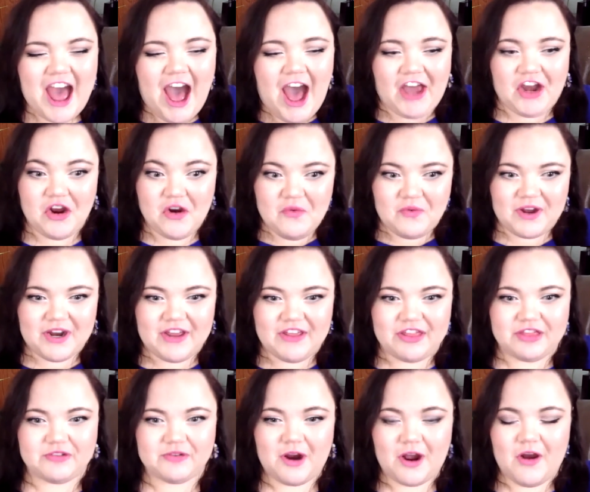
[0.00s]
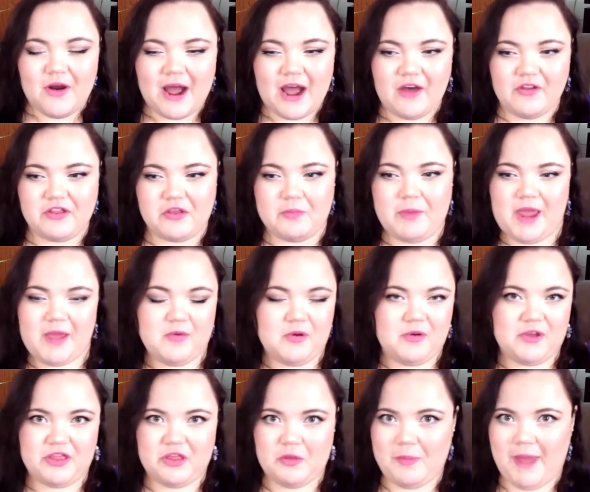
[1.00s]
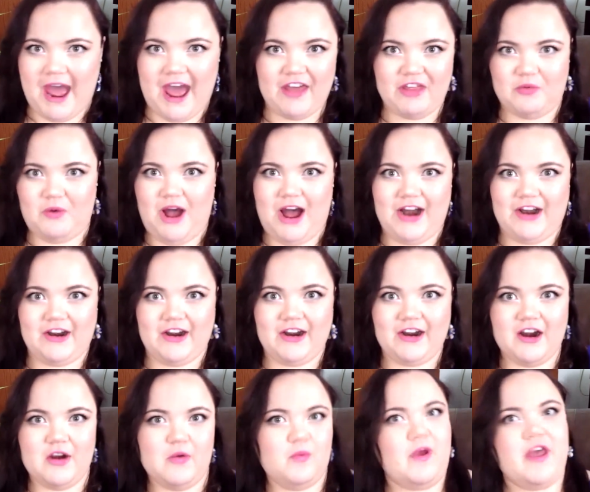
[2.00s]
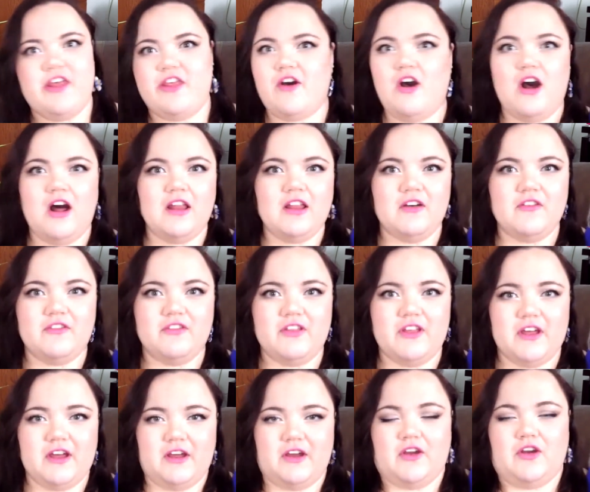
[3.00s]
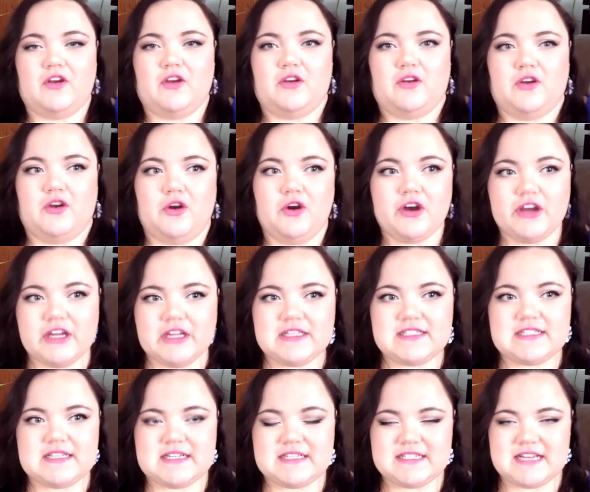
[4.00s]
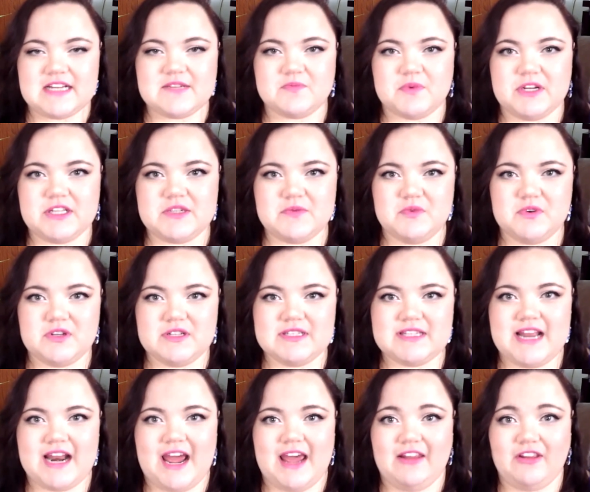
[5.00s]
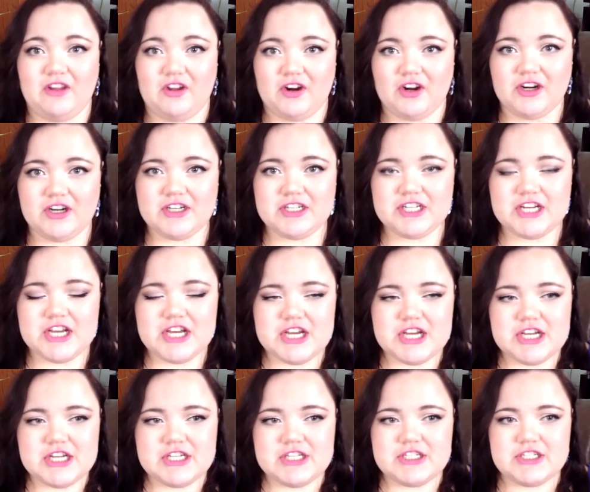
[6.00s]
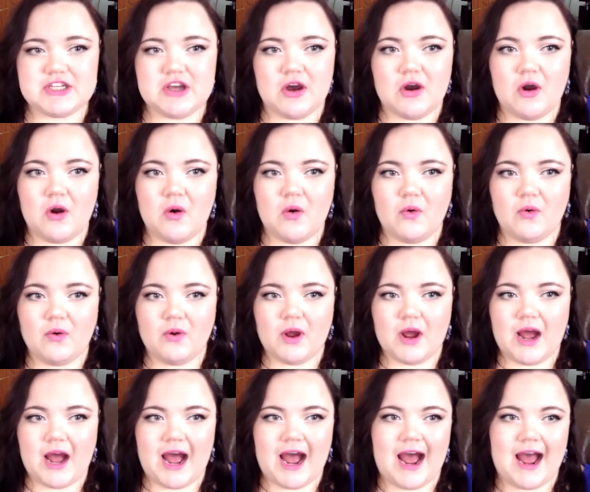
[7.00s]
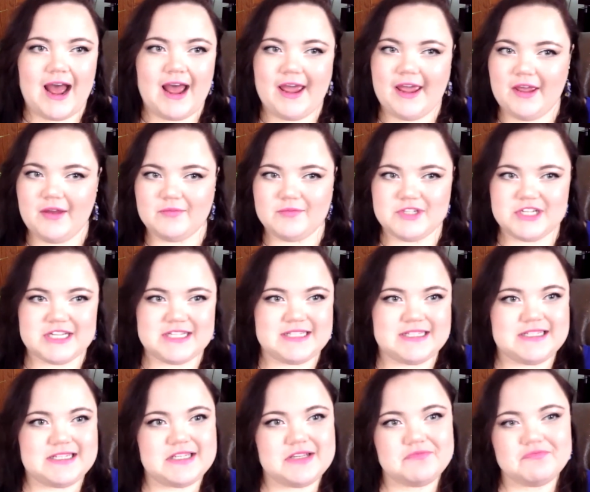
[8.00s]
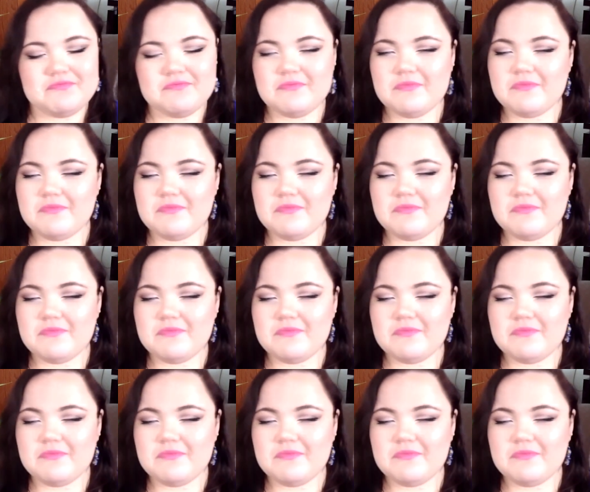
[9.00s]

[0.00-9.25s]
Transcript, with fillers: I don't want to throw out the baby with the bathwater with all of the good success principles that I learned. So I am just